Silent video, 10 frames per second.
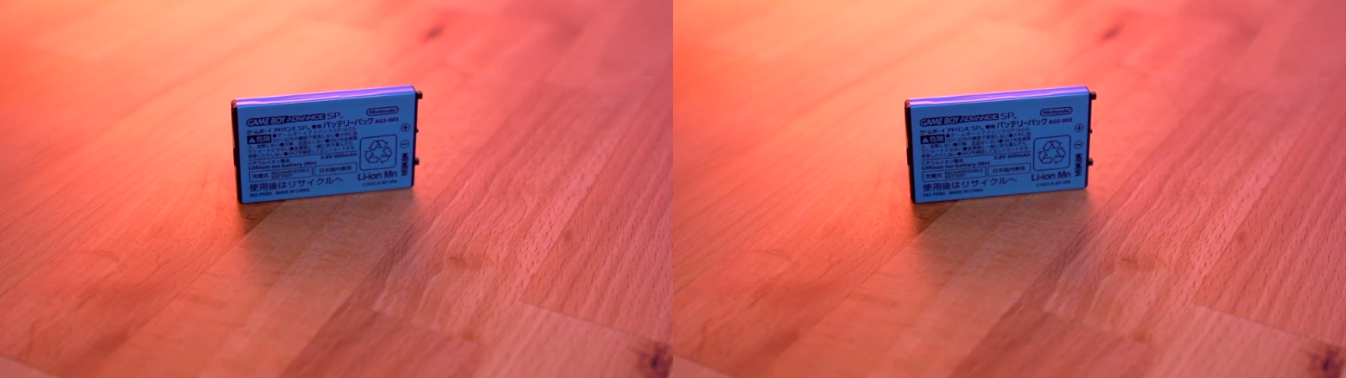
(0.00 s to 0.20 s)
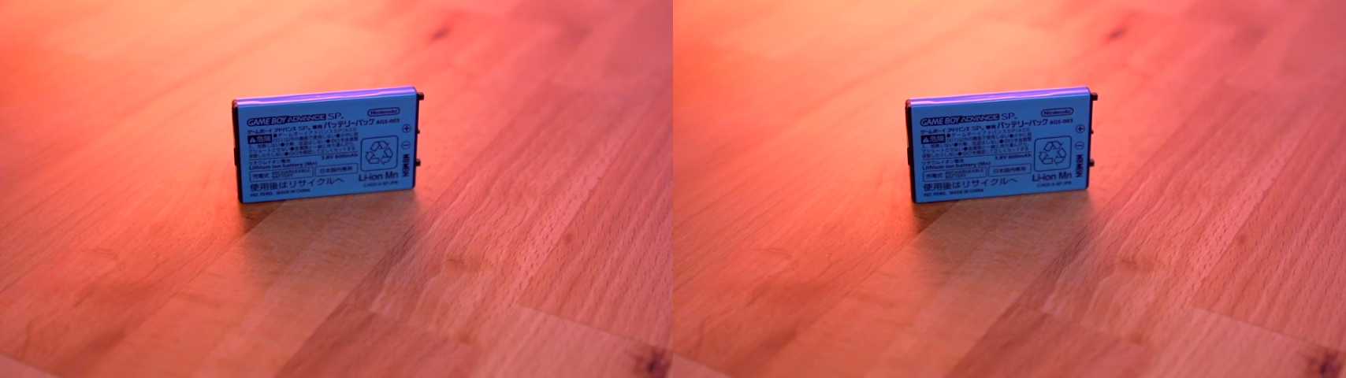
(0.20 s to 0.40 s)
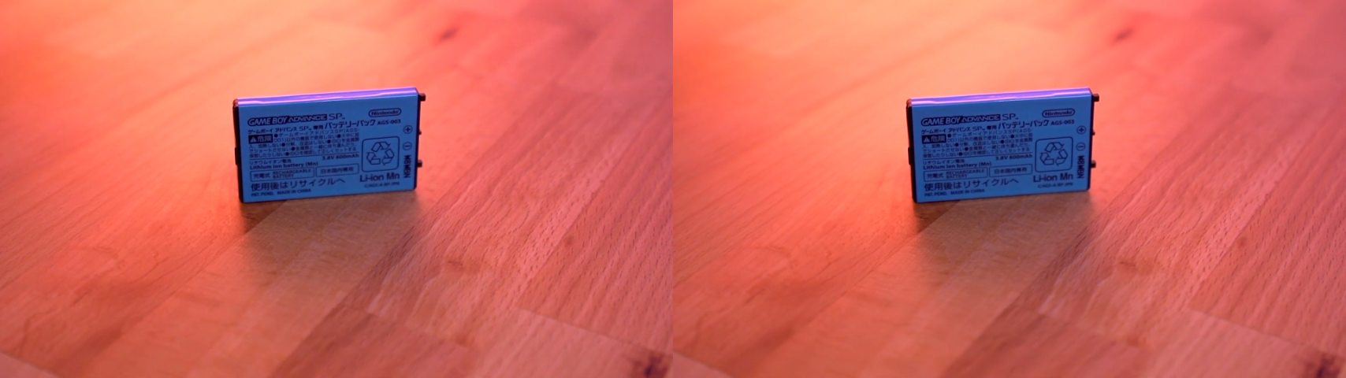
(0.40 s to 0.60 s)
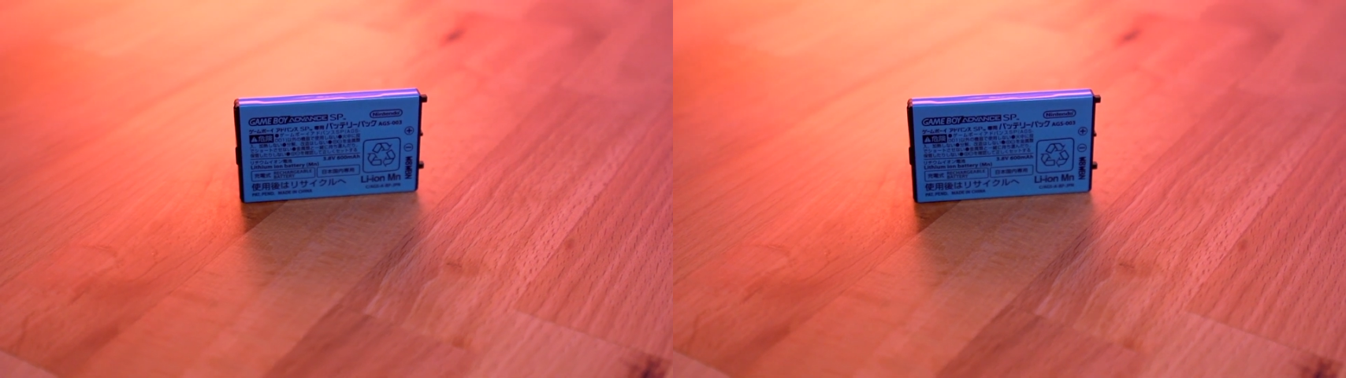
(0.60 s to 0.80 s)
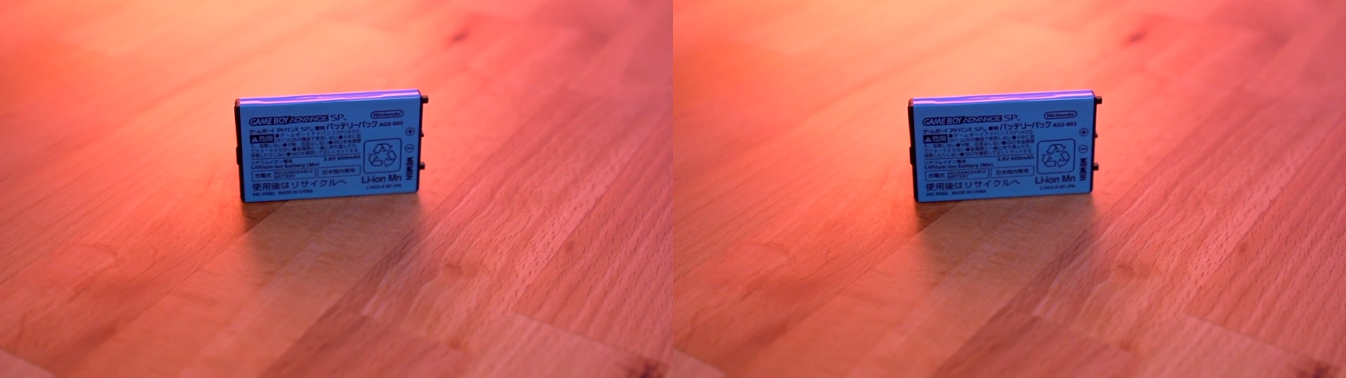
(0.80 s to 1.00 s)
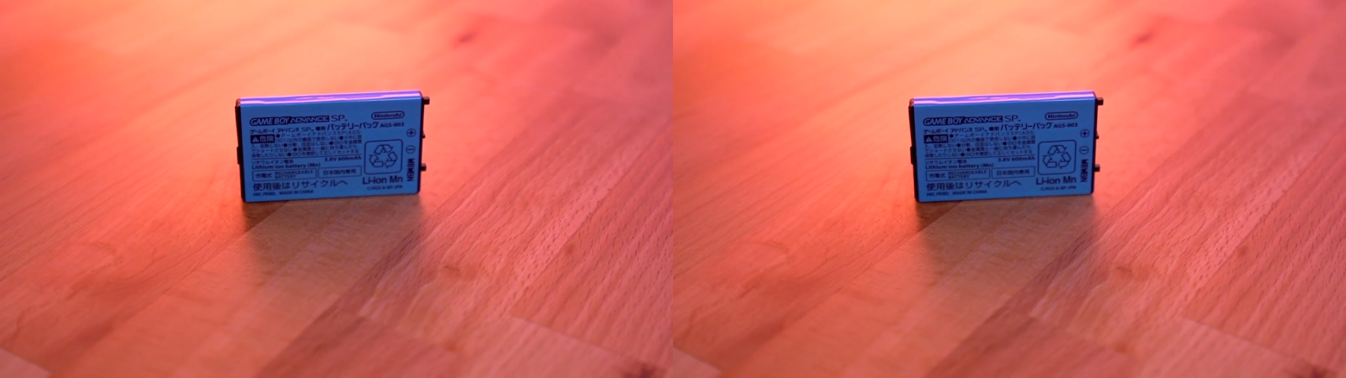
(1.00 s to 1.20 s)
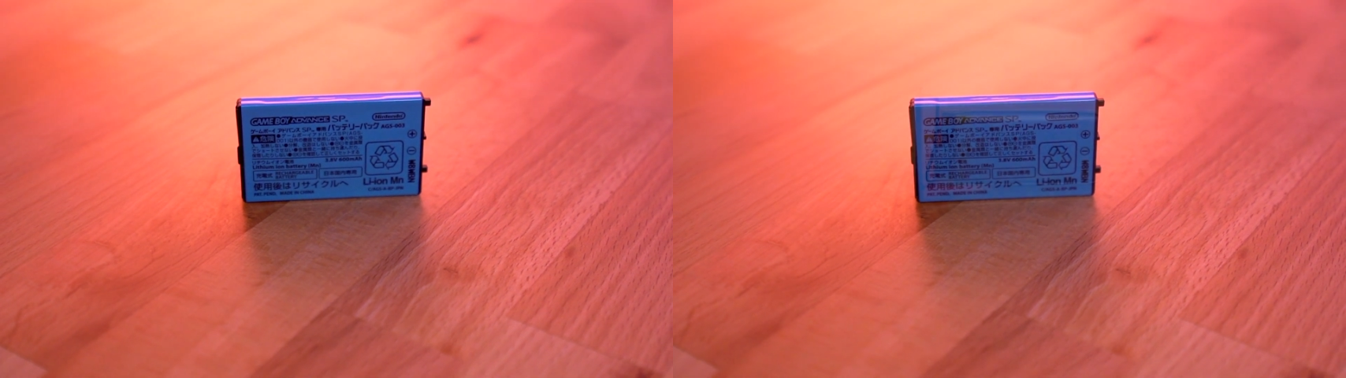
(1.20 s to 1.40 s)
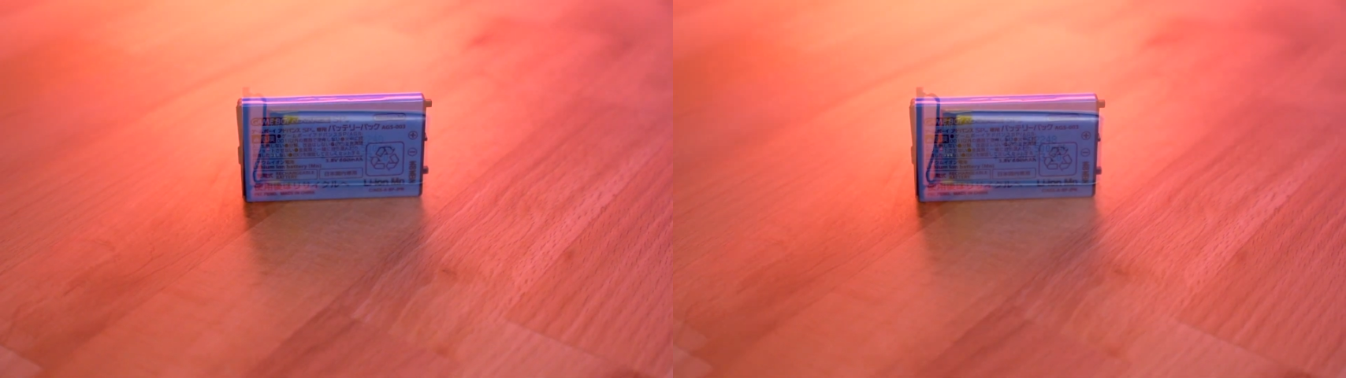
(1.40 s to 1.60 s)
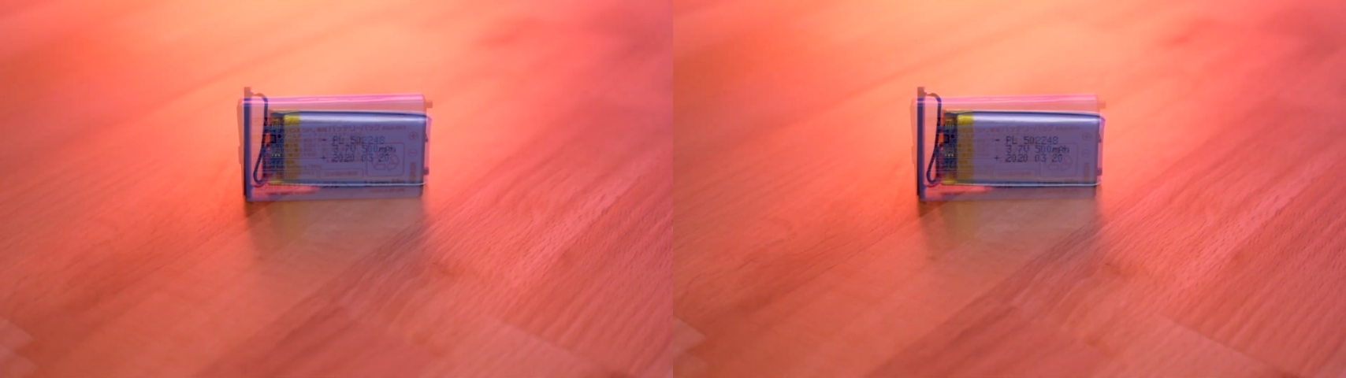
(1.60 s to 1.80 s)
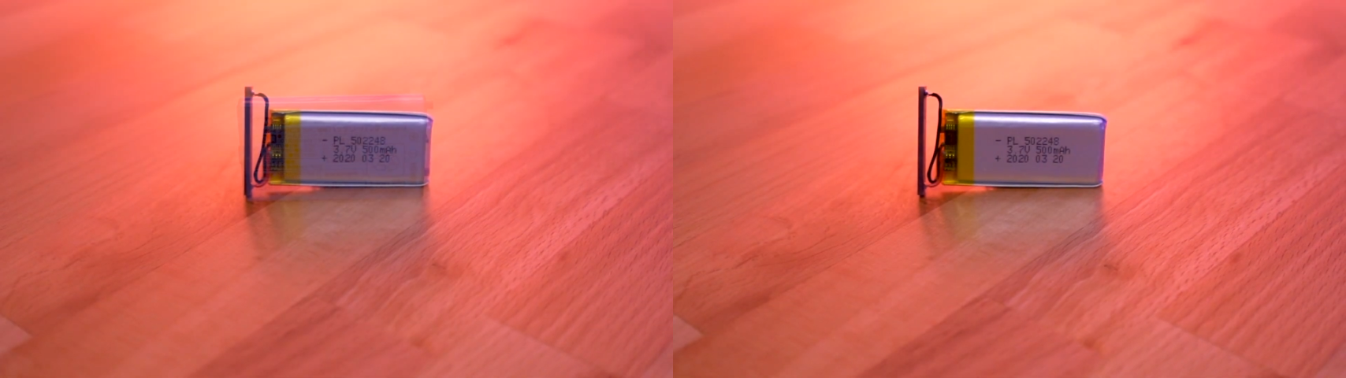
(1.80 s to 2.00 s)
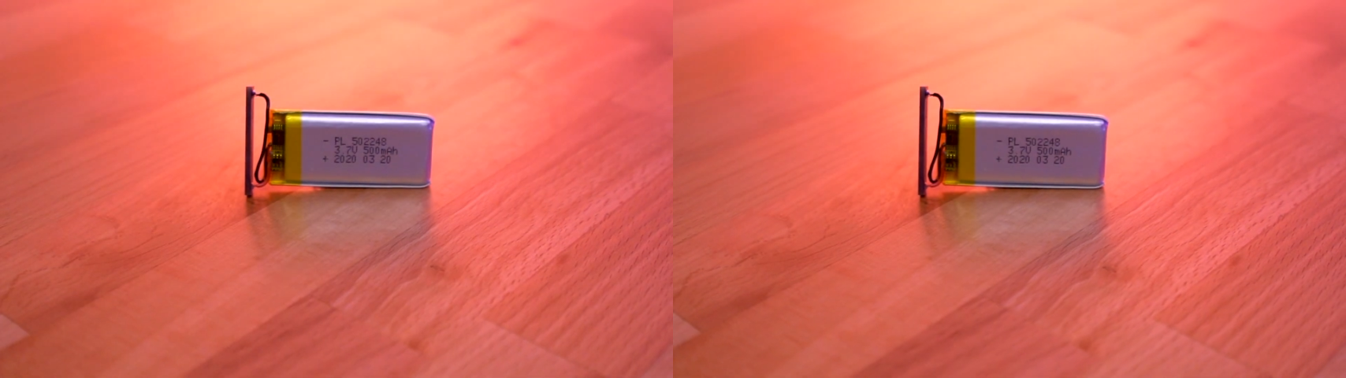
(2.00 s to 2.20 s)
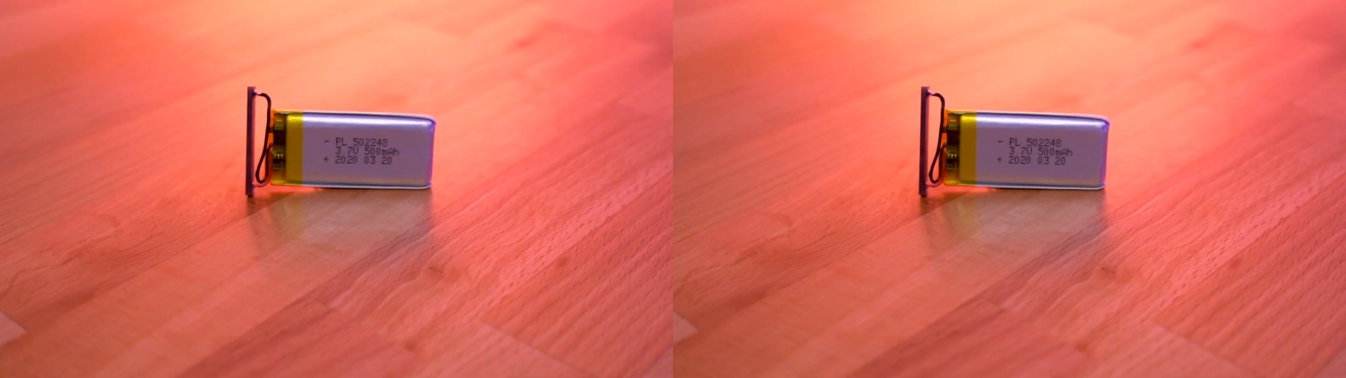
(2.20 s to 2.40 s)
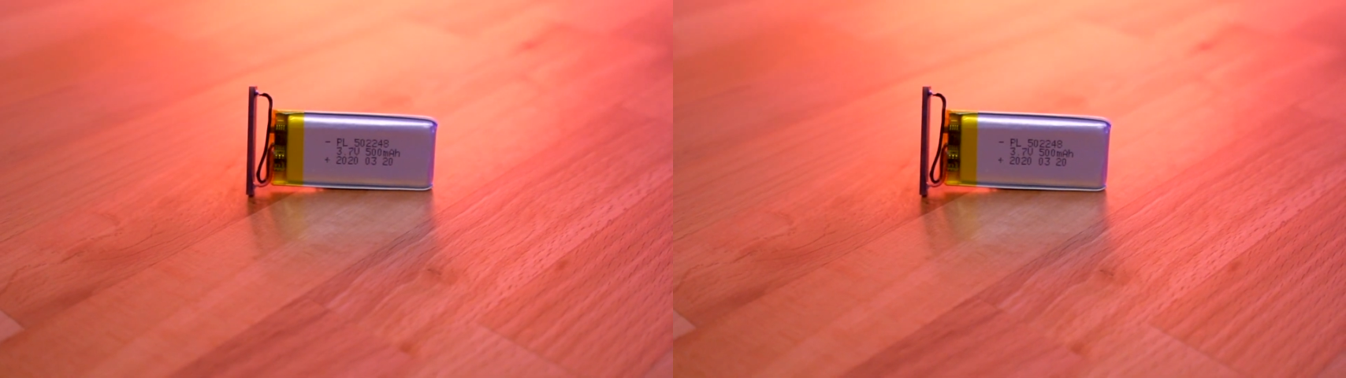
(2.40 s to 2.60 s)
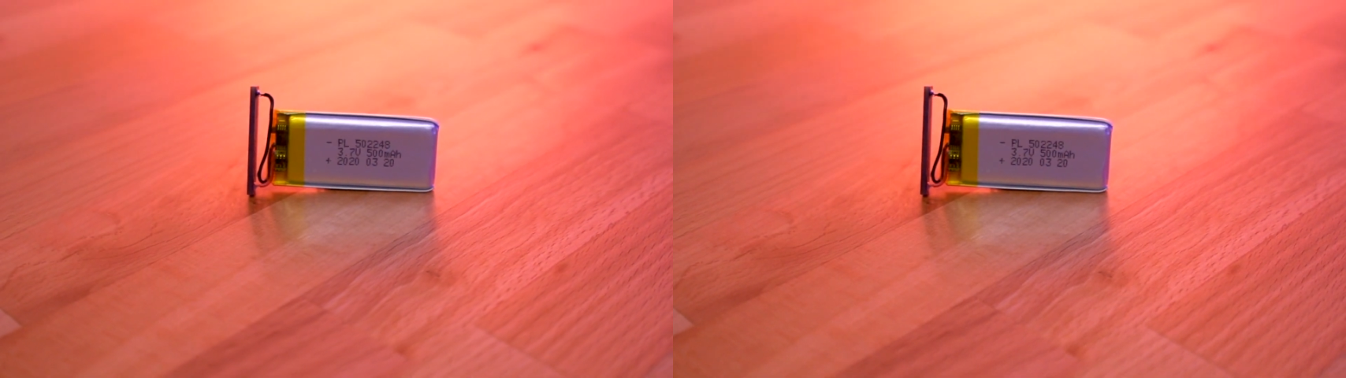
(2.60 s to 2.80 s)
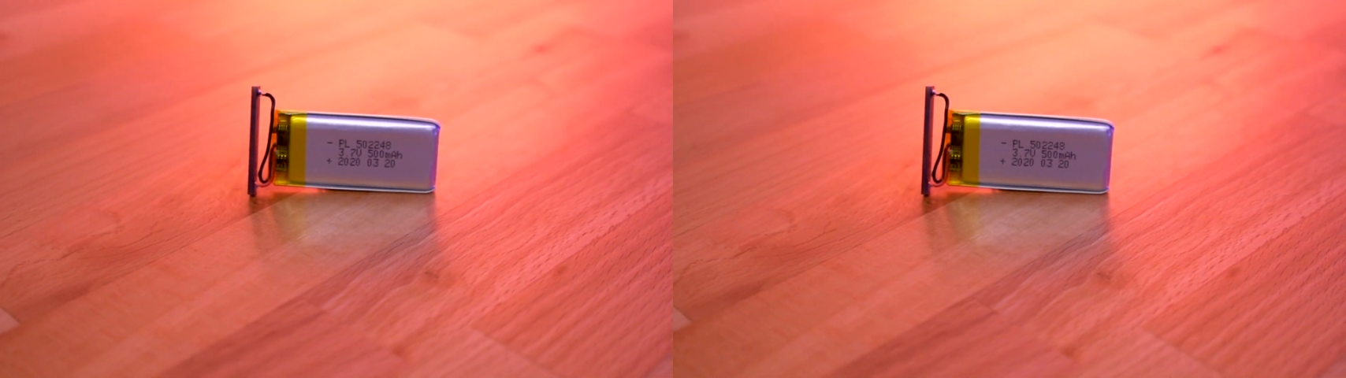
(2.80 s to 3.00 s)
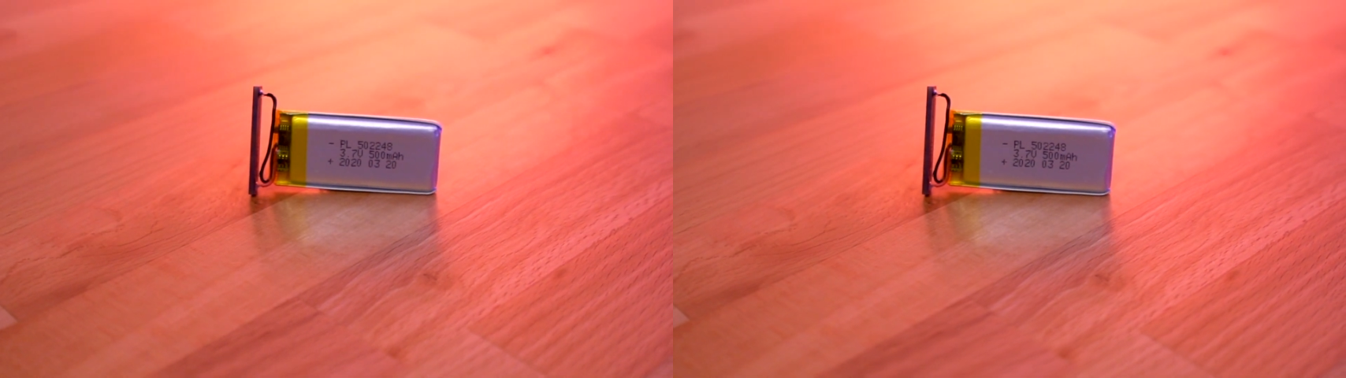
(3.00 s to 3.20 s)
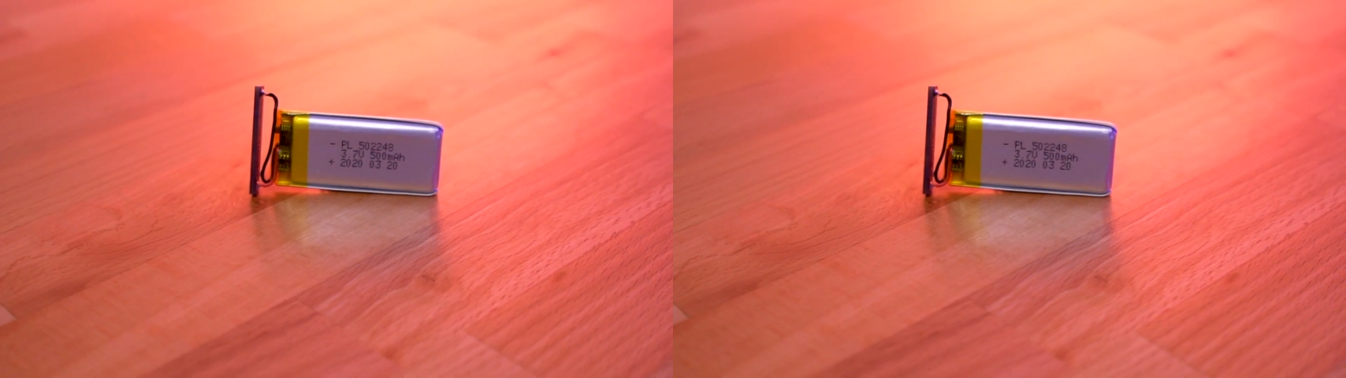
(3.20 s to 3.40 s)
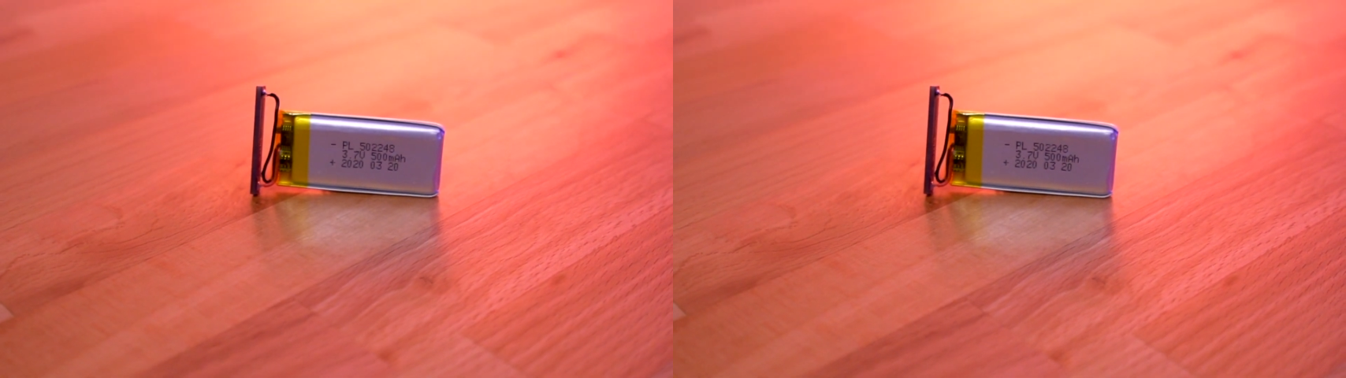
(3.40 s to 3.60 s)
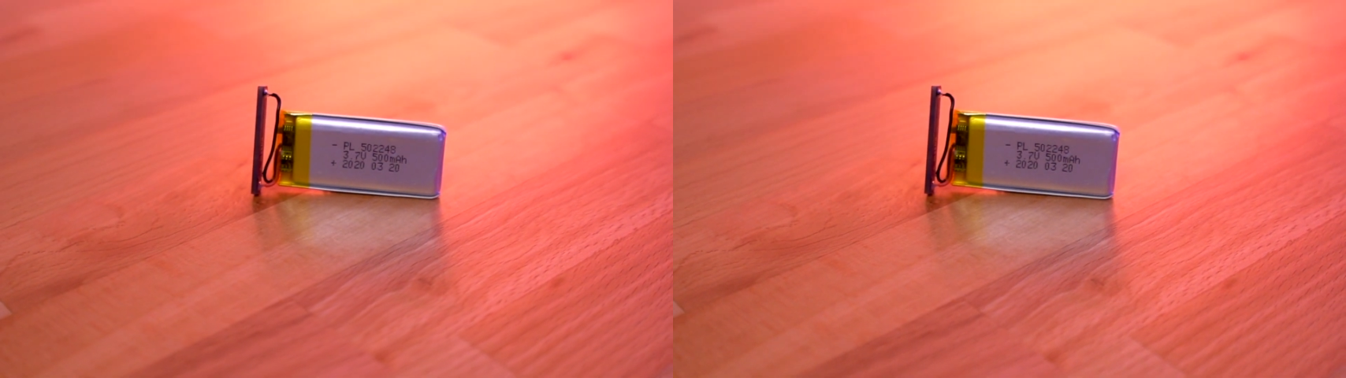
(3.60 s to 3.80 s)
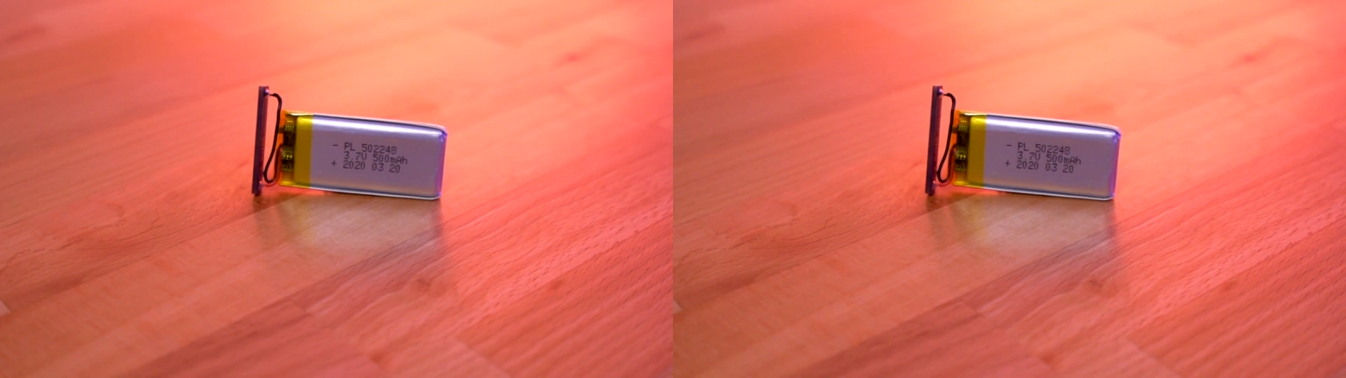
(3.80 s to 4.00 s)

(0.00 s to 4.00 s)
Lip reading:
[unreadable: no face in view]